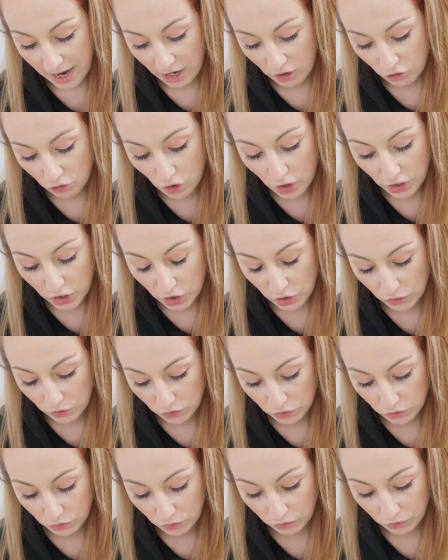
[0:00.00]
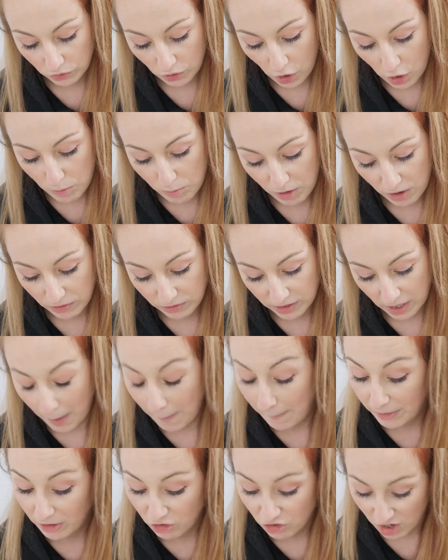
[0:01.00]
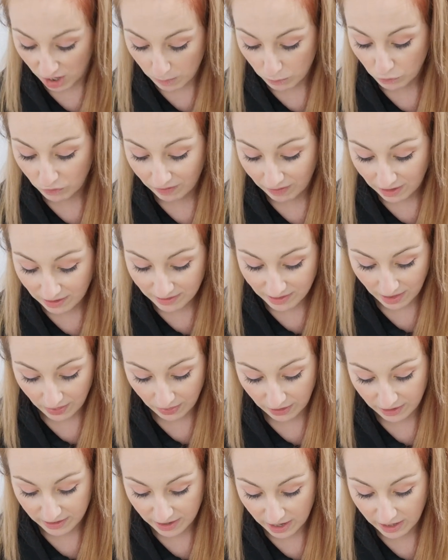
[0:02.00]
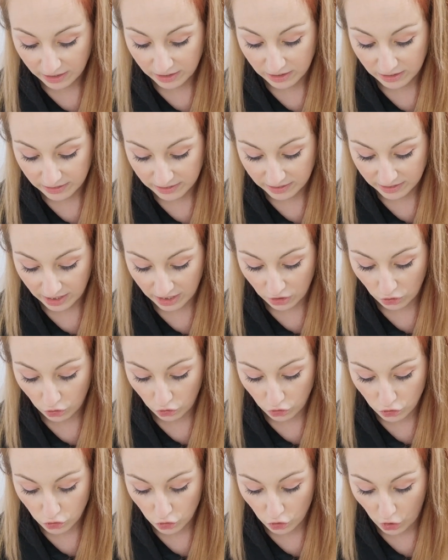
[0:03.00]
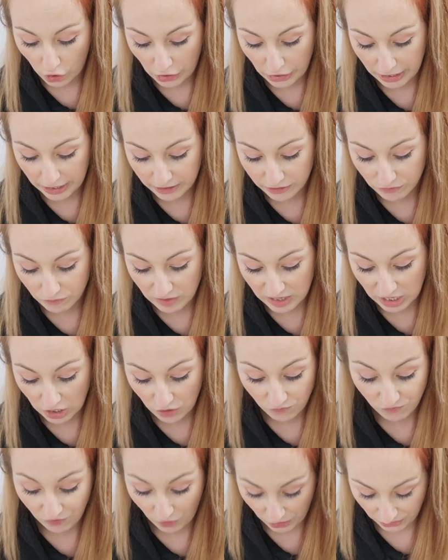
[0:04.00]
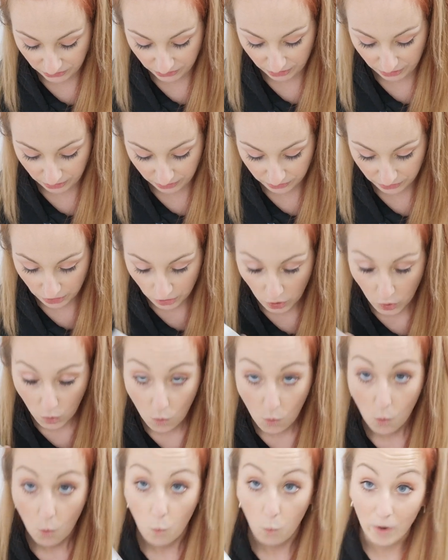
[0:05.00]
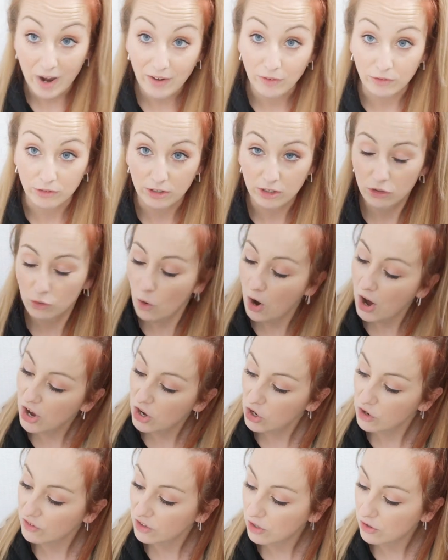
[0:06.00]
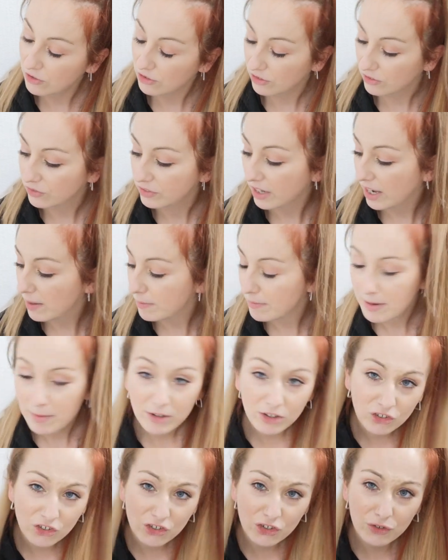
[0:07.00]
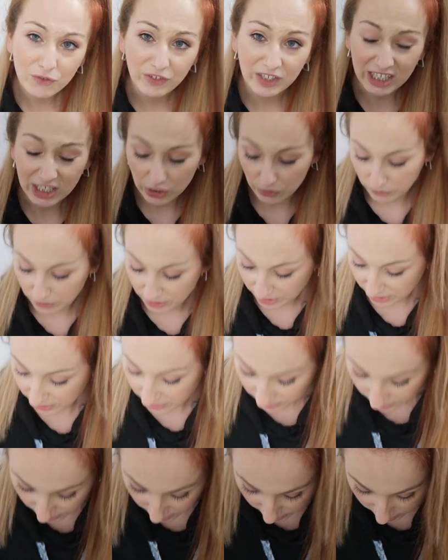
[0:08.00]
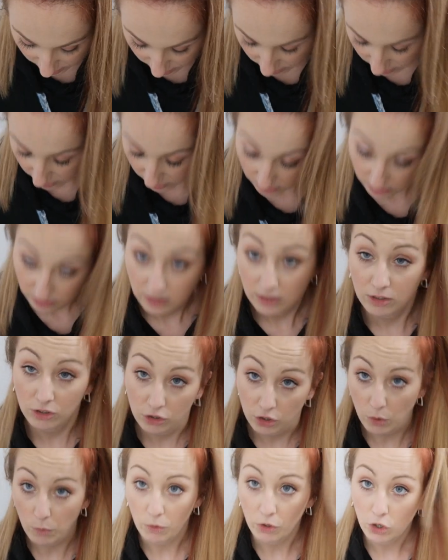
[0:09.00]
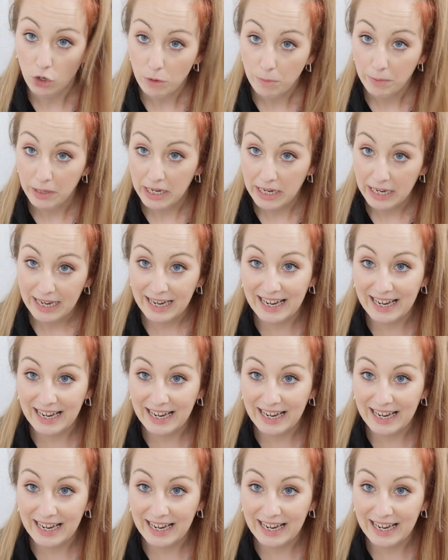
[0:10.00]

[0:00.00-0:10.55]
and dry cuticles, eyebrows can be shaped with this, and the delicate skin on your eyelids revitalized. Wow, so there's quite a lot of uses for that. Maybe I should do a video on that no one copy.